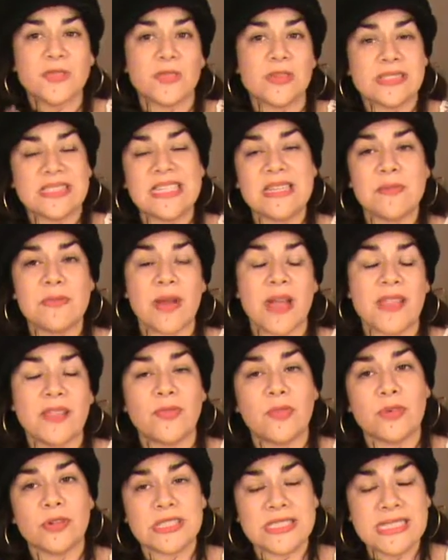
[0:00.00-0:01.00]
fourteen by
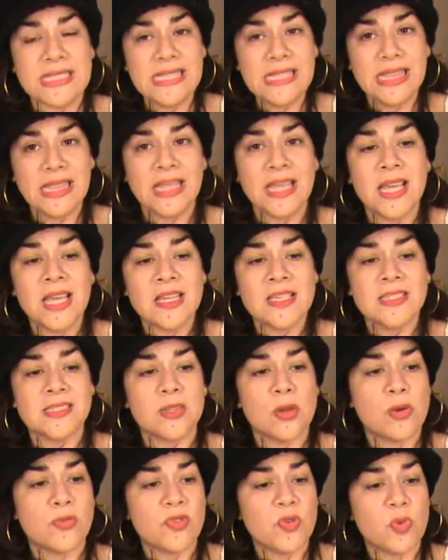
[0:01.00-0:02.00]
the fourteenth.
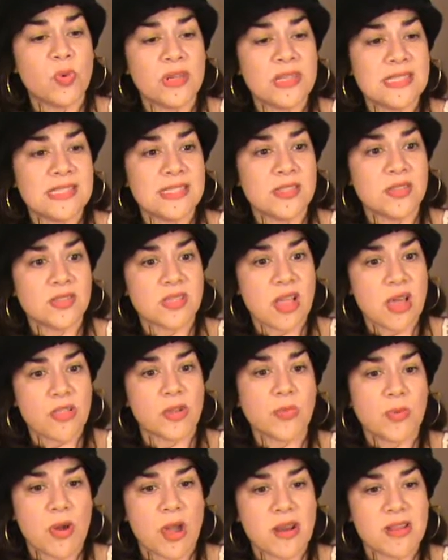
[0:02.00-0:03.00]
So if you want to see those
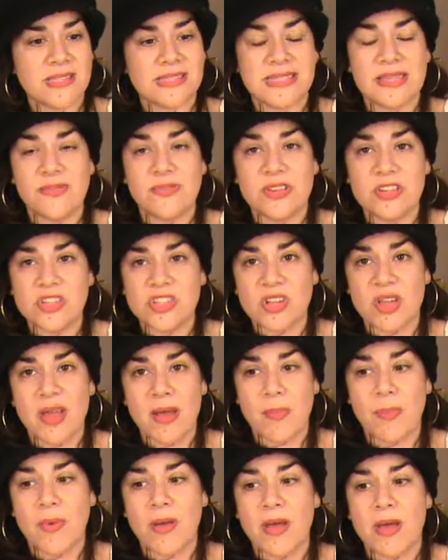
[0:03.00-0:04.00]
other products I finished
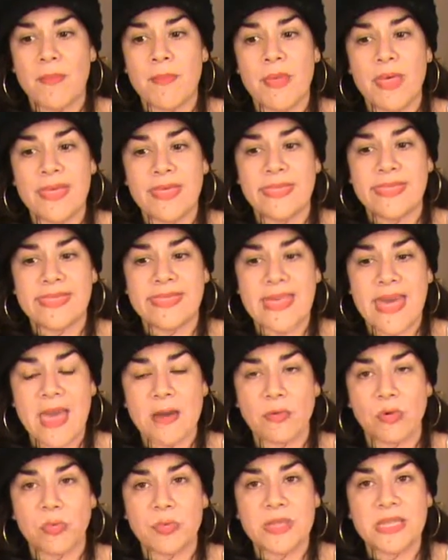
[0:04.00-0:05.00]
up, um,
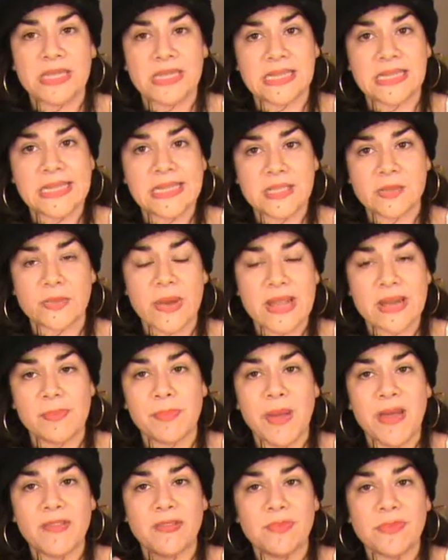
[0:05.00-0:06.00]
that will be linked right
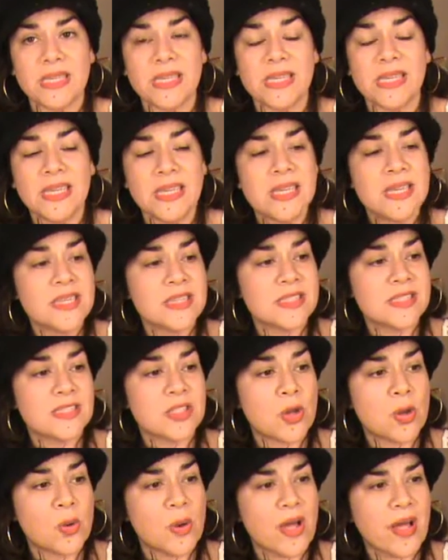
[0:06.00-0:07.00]
above me.
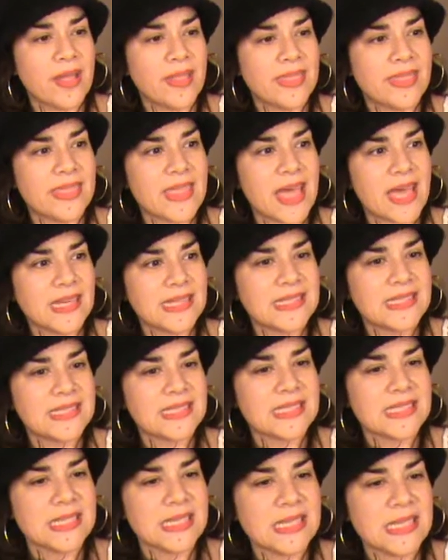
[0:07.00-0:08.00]
So uh, that
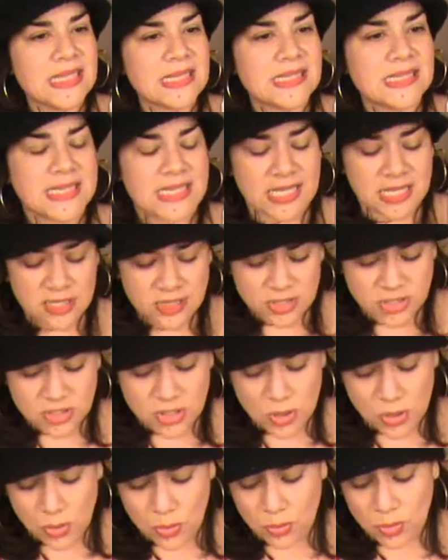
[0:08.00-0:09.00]
is it.
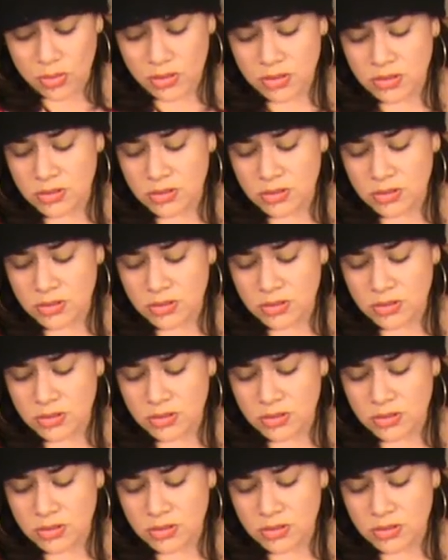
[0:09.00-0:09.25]
So